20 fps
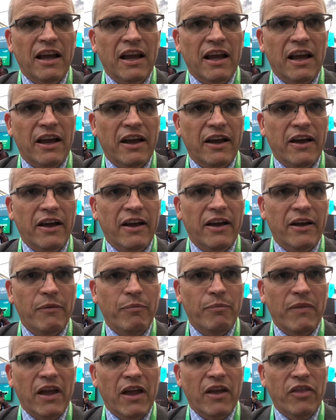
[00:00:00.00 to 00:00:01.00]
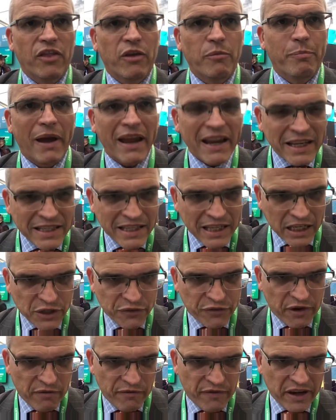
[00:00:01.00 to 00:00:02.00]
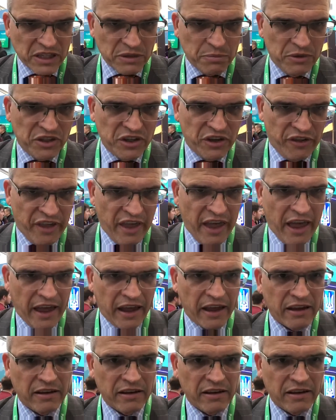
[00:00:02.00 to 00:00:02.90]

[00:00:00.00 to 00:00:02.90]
The basics for investment are there.